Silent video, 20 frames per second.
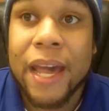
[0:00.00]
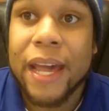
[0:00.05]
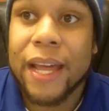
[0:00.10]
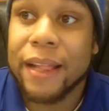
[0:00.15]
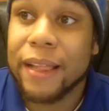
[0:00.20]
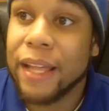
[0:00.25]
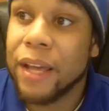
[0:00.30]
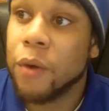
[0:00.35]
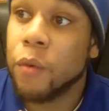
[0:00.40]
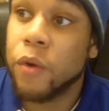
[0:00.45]

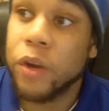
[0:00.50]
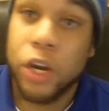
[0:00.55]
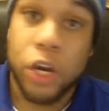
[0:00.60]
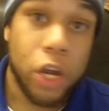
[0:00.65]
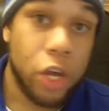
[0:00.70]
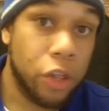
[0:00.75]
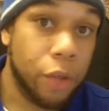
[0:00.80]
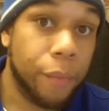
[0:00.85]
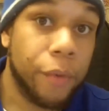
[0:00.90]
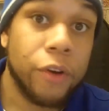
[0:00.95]
And then when
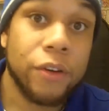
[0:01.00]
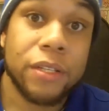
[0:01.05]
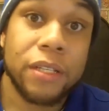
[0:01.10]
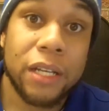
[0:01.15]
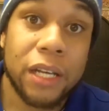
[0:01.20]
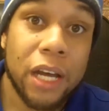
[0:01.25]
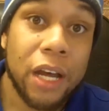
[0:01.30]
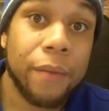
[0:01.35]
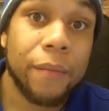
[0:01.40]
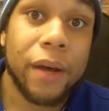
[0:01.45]
another
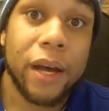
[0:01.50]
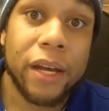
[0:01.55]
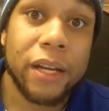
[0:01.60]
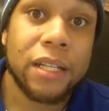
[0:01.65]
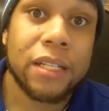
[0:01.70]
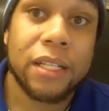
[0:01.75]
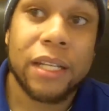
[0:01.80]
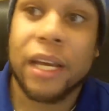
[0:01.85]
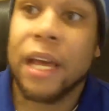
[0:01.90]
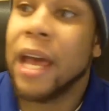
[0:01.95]
person come,
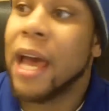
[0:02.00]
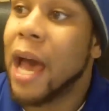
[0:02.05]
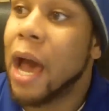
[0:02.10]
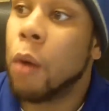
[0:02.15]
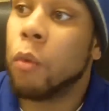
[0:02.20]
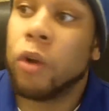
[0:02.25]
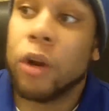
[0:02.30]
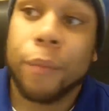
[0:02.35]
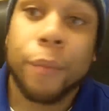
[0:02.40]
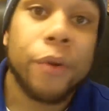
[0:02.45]
honestly, I
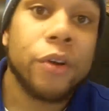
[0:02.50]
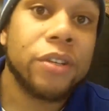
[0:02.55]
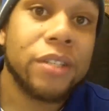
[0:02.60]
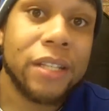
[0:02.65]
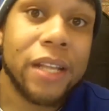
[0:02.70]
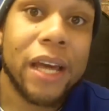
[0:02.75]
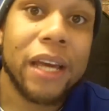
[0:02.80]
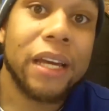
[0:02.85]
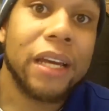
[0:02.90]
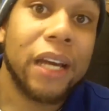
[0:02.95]
wanted a
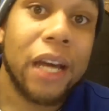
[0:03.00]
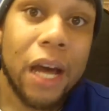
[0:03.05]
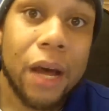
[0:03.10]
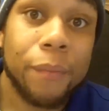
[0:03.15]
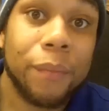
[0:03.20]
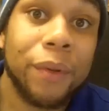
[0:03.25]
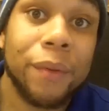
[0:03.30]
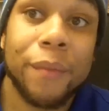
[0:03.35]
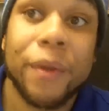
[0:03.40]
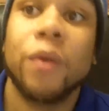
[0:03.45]
person that can
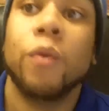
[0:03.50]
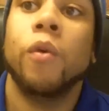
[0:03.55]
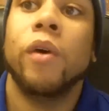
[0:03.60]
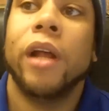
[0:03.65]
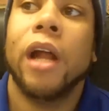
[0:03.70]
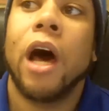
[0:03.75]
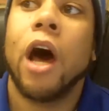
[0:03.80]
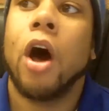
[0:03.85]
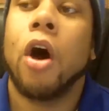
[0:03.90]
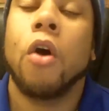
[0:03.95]
complement
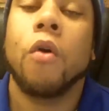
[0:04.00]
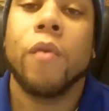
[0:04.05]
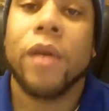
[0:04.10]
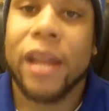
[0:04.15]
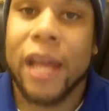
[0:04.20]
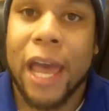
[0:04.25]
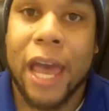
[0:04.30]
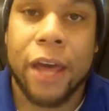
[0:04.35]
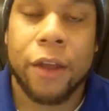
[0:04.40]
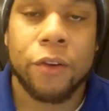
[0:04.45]
what I
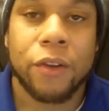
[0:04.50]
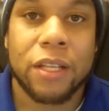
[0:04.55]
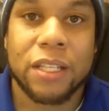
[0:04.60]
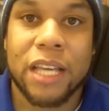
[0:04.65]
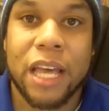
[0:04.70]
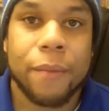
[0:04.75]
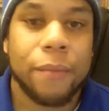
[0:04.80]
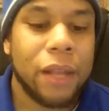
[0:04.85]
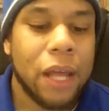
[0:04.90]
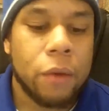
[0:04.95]
already had on the
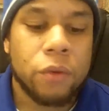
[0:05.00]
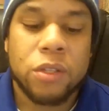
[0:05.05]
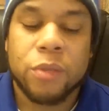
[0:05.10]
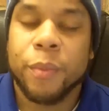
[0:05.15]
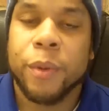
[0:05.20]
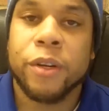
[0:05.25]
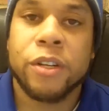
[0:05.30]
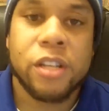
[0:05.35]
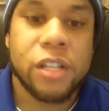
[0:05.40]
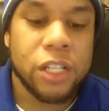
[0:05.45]
table. I was
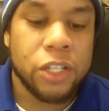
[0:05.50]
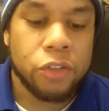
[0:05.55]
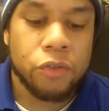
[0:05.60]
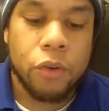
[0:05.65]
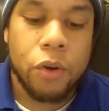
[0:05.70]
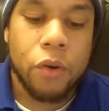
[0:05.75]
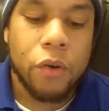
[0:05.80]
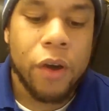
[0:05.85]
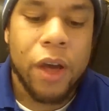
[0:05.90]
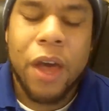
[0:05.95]
spiritually
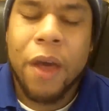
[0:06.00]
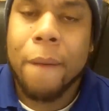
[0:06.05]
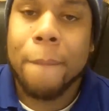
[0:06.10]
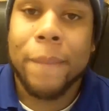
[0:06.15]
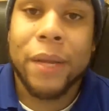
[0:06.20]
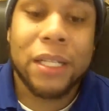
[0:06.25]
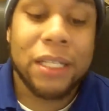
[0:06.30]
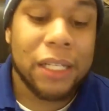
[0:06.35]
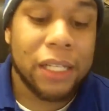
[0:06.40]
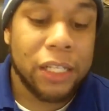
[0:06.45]
strong,
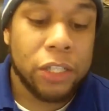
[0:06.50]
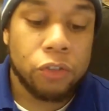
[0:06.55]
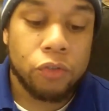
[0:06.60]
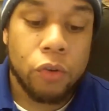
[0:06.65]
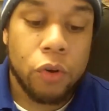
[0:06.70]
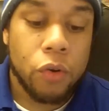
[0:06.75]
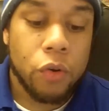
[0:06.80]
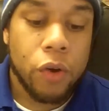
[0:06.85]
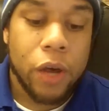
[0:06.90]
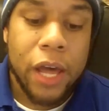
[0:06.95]
mentally
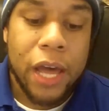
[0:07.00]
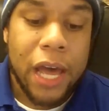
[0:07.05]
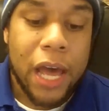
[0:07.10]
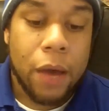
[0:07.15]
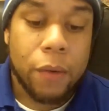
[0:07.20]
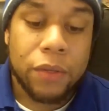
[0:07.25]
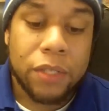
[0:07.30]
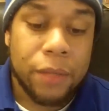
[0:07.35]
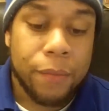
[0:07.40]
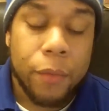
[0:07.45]
strong,
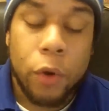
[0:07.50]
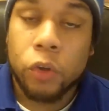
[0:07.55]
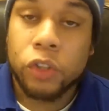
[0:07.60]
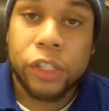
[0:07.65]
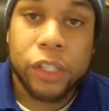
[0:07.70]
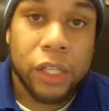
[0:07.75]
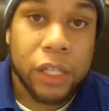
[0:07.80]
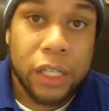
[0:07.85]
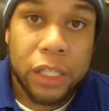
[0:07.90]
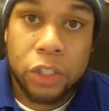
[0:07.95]
I was
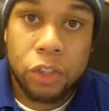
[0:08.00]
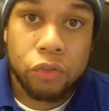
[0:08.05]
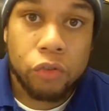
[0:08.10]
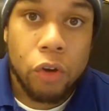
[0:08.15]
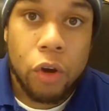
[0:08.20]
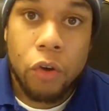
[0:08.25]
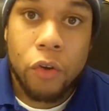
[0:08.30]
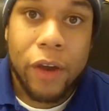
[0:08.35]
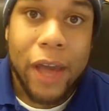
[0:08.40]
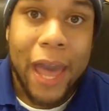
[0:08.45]
emotionally
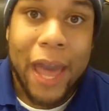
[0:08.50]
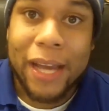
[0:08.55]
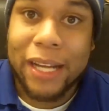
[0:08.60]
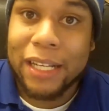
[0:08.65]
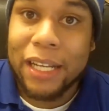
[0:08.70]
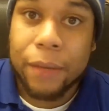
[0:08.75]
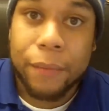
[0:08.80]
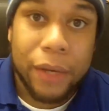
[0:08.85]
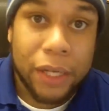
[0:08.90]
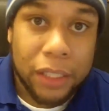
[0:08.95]
strong,
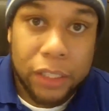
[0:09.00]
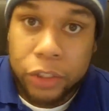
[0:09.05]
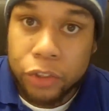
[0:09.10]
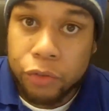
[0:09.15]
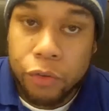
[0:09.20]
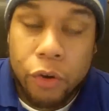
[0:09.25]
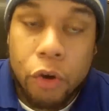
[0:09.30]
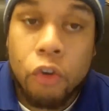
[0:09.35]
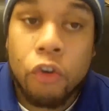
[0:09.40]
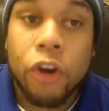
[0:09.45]
academically
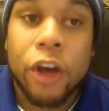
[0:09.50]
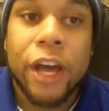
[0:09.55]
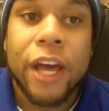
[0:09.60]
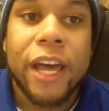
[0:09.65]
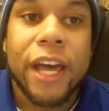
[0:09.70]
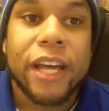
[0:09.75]
strong.